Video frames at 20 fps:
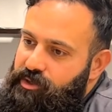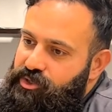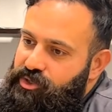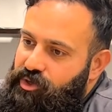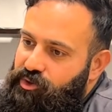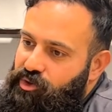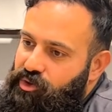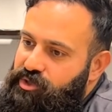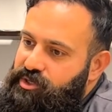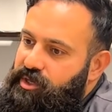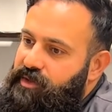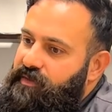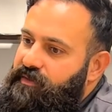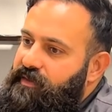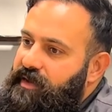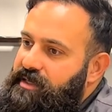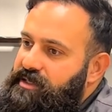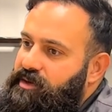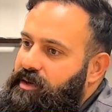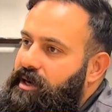so those are the
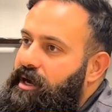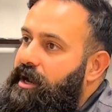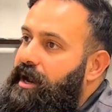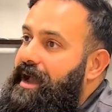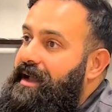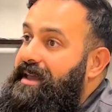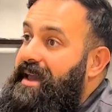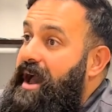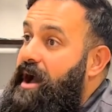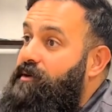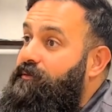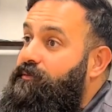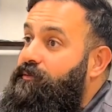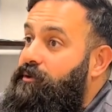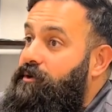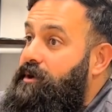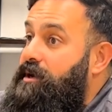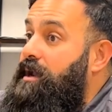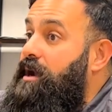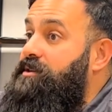things we kind of account
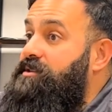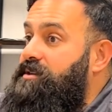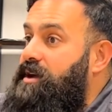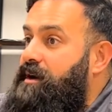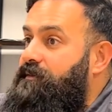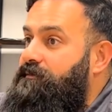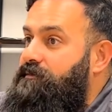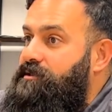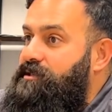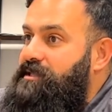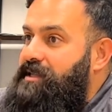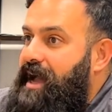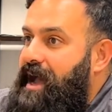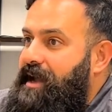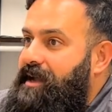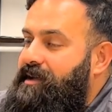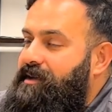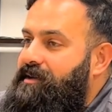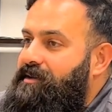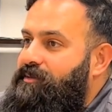for in our software stack.